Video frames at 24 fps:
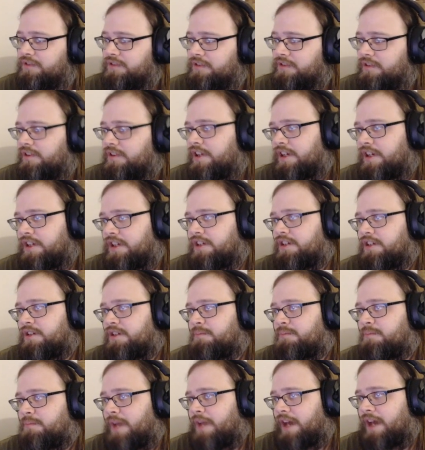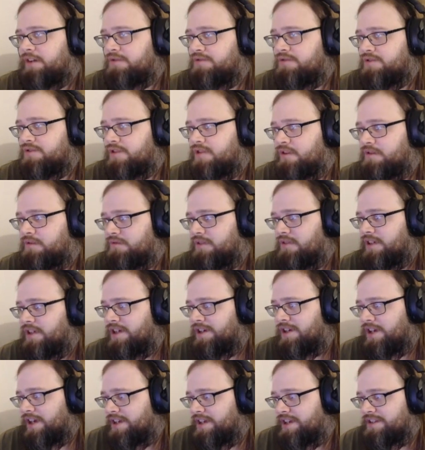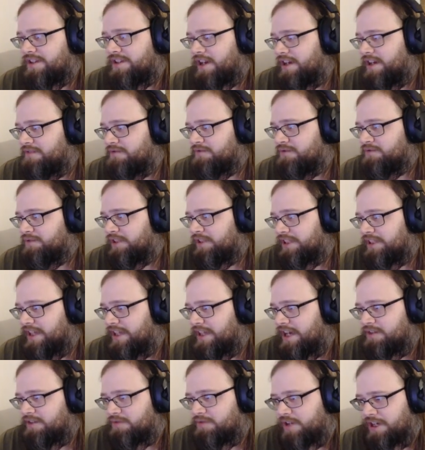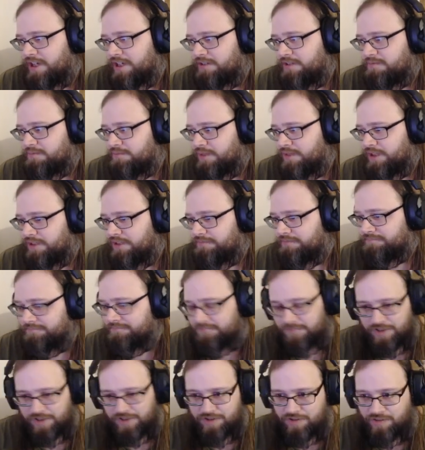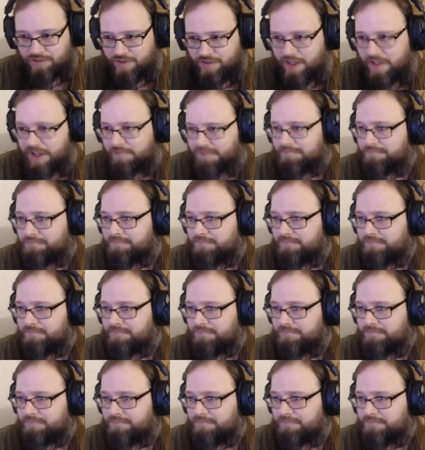get a Battle Stone. It's not even really that great, but you can do that.